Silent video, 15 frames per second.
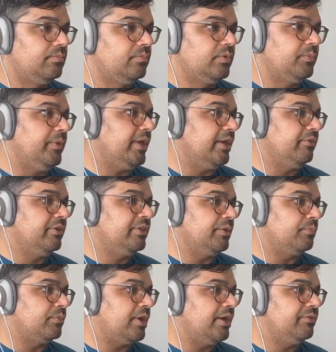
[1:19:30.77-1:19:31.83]
make everything
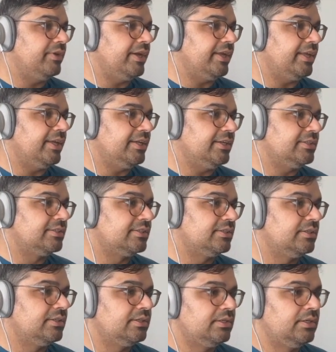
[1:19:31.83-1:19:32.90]
private, I guess.
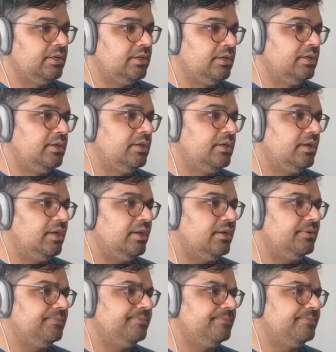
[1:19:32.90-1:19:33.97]

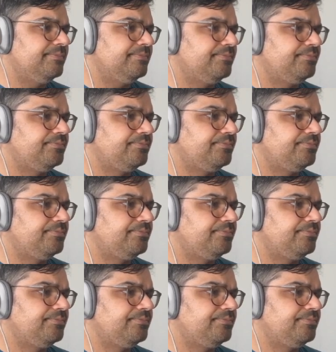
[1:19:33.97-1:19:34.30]
Not